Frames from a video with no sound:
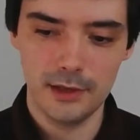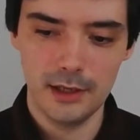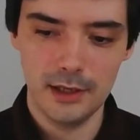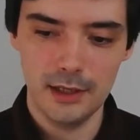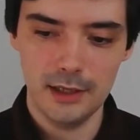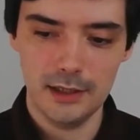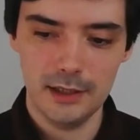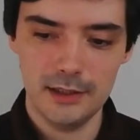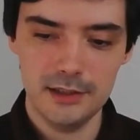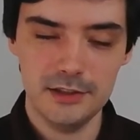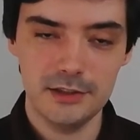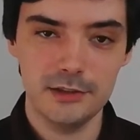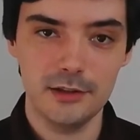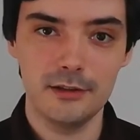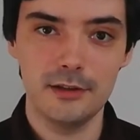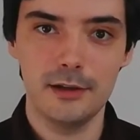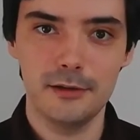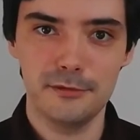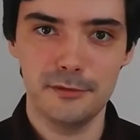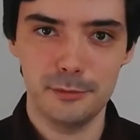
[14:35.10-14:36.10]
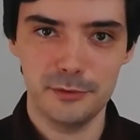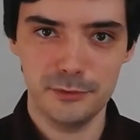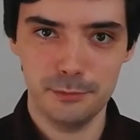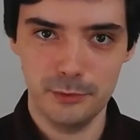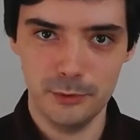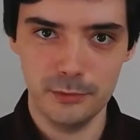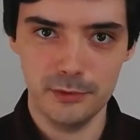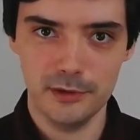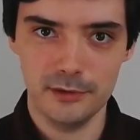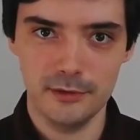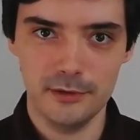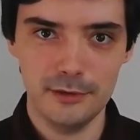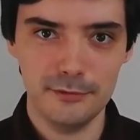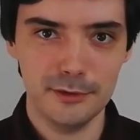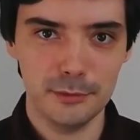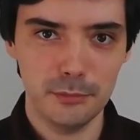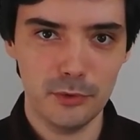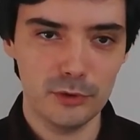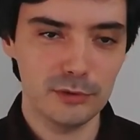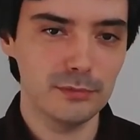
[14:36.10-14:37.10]
He shall have spoken,
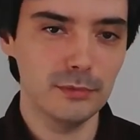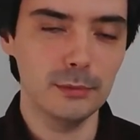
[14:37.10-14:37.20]
even more